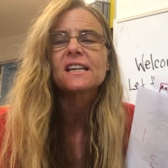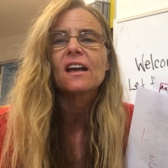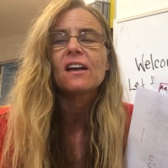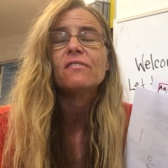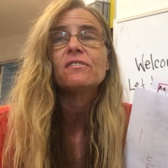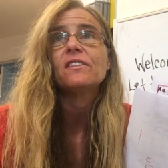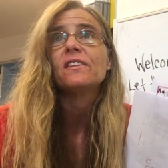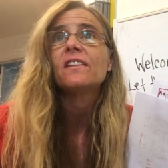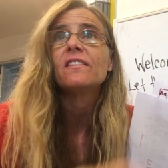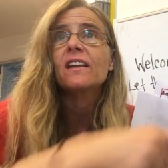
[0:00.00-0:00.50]

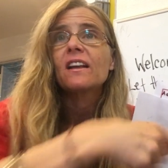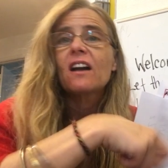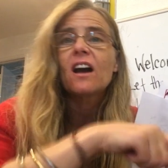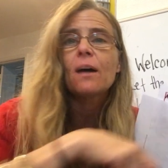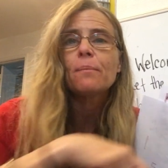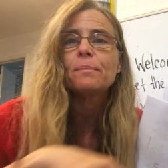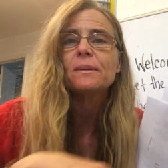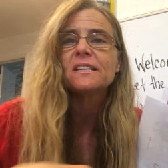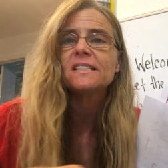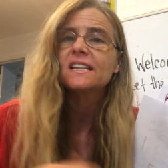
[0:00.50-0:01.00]
stuff and then they
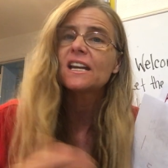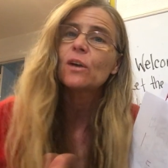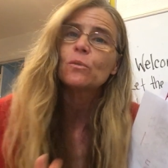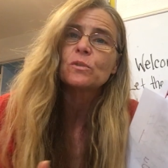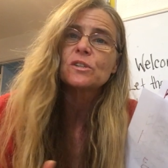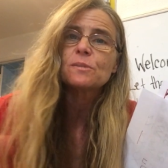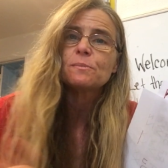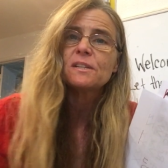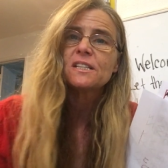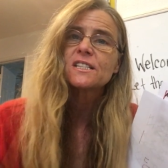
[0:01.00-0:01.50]
copy it
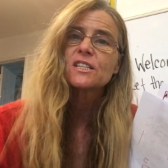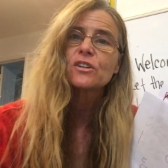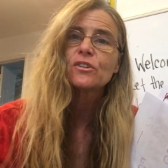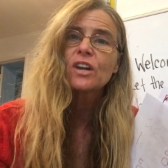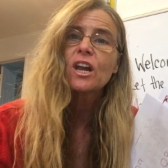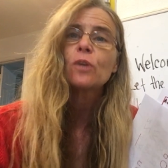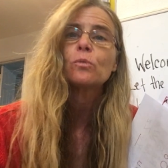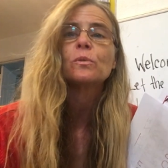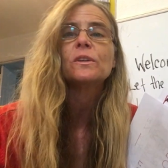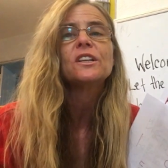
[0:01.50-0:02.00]
down, which means they're
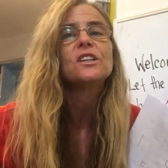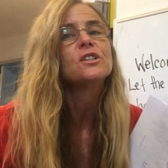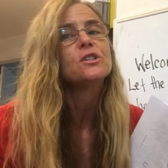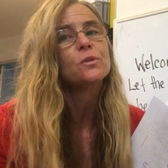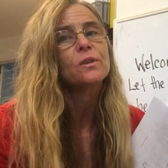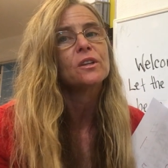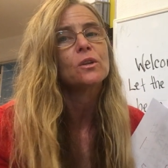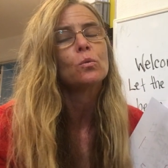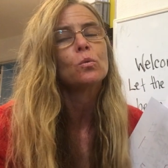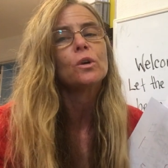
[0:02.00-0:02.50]
not really
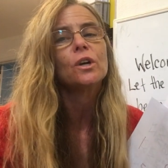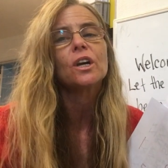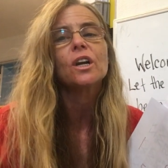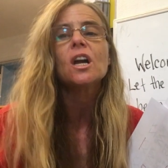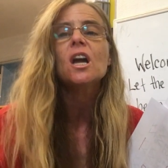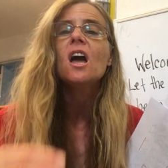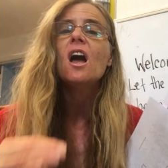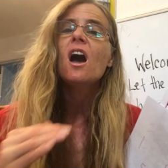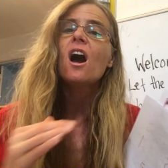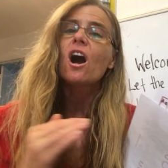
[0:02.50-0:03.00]
doing the work.
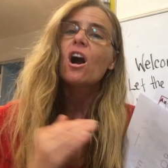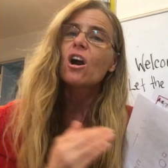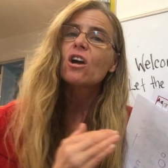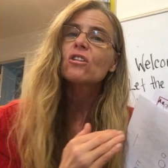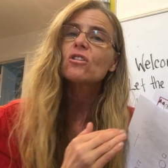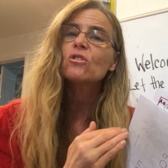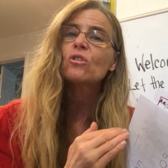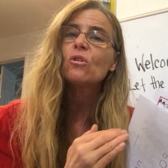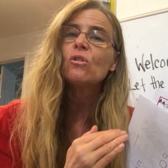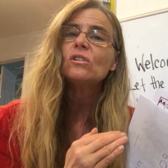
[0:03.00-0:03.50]

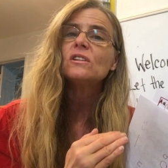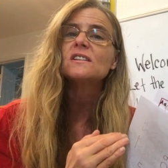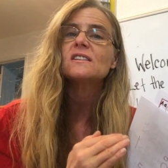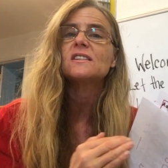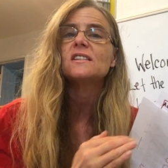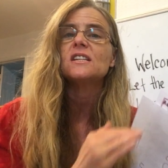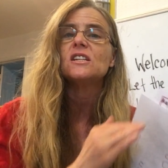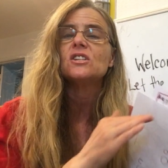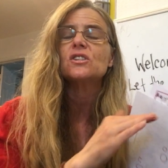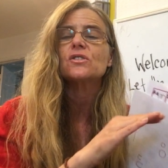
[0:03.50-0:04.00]
Our goal
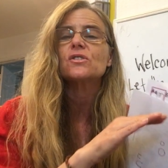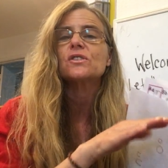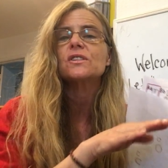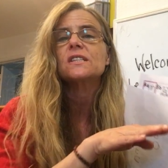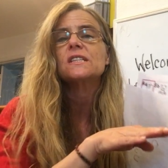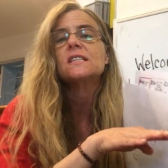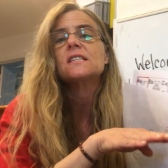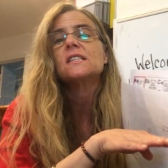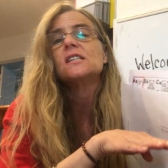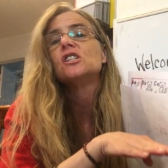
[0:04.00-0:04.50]
as teachers
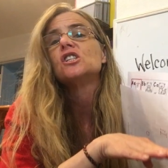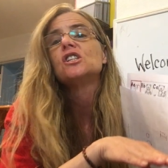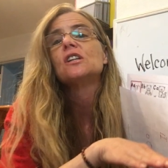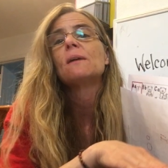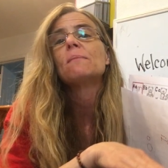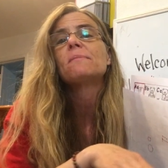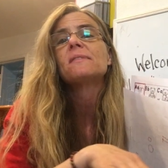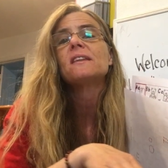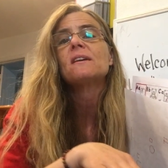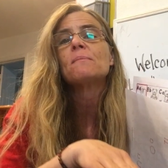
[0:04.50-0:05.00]
is to
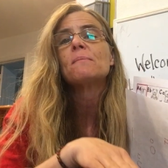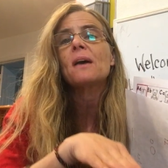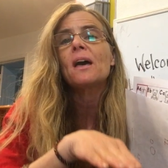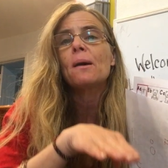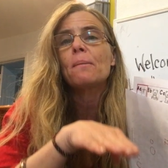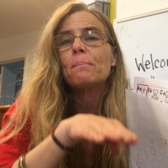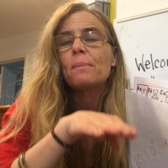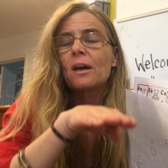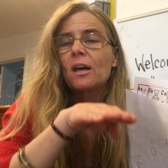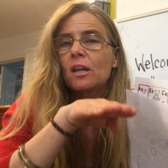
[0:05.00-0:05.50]
jump them
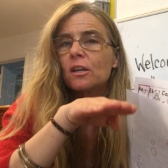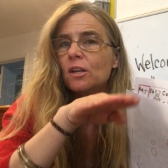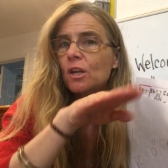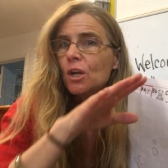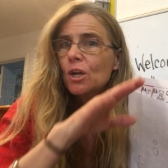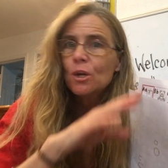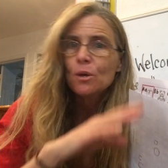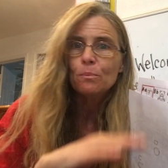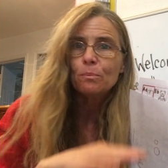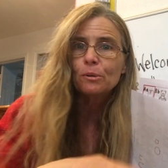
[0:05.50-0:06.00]
up on
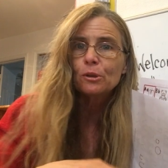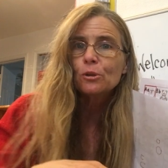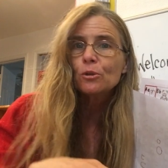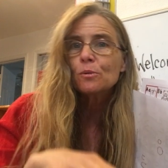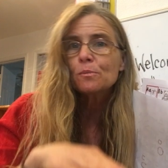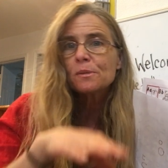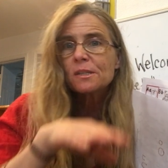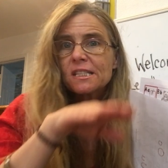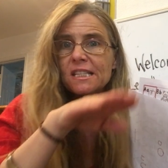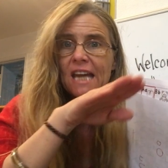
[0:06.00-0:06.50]

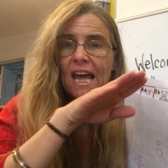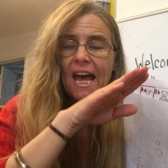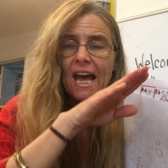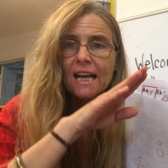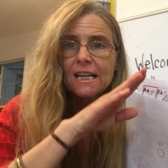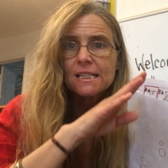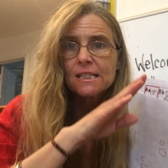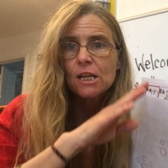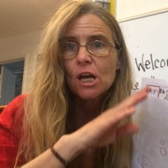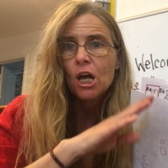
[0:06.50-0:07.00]
Bloom's
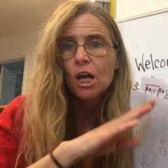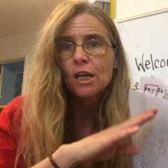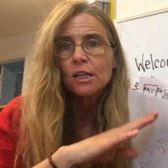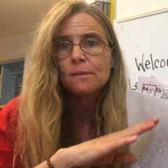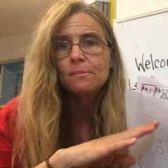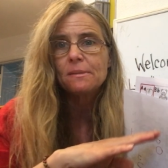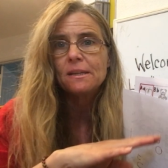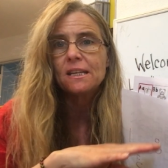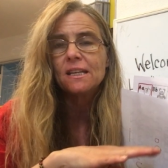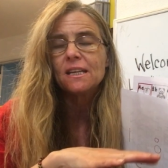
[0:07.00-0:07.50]

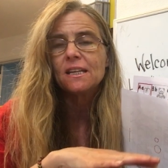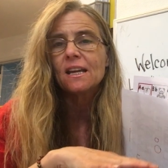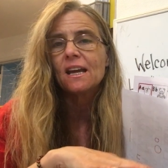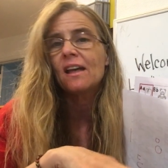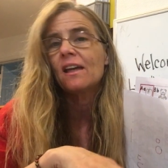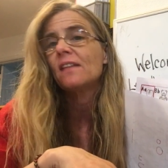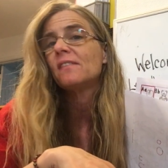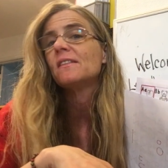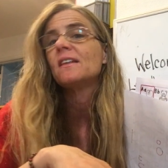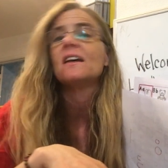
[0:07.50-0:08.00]
taxonomy
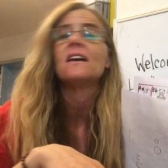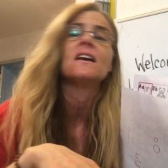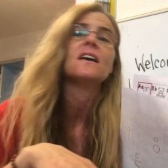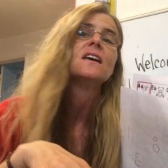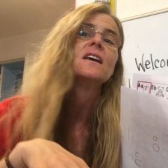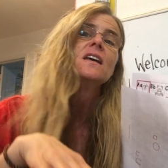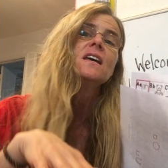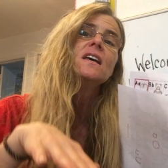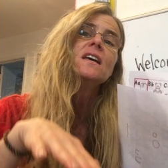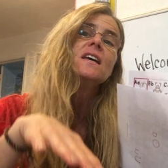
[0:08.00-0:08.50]
and the